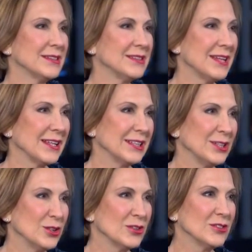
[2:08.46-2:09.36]
in the daily
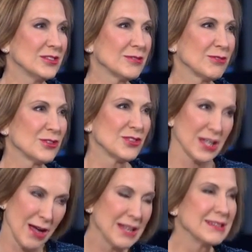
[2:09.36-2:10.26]
news, the first
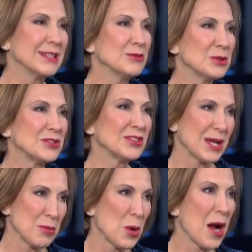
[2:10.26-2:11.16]
thing I did was
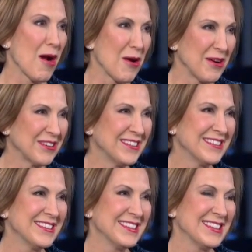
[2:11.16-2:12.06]
say a prayer.
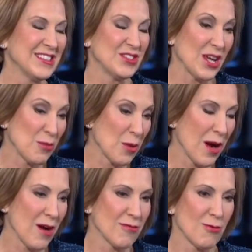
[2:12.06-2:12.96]
Say a
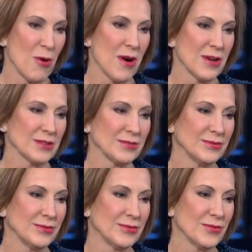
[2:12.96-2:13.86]
prayer for
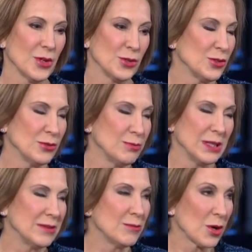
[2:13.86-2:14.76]
those who've
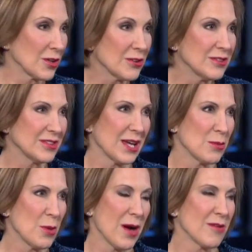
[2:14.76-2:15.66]
been murdered, say
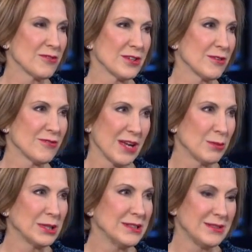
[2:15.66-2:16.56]
a prayer for their
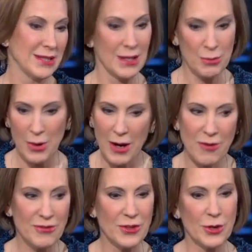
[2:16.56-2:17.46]
families, say a
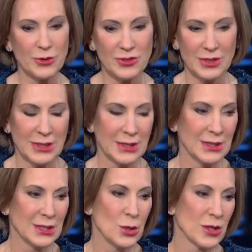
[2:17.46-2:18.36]
prayer for those
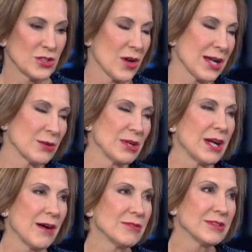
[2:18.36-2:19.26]
who are trying to
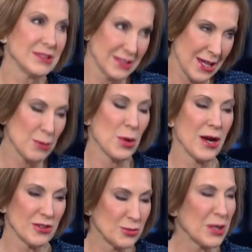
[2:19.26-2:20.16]
recover, and say a
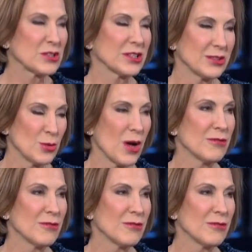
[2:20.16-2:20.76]
prayer especially as well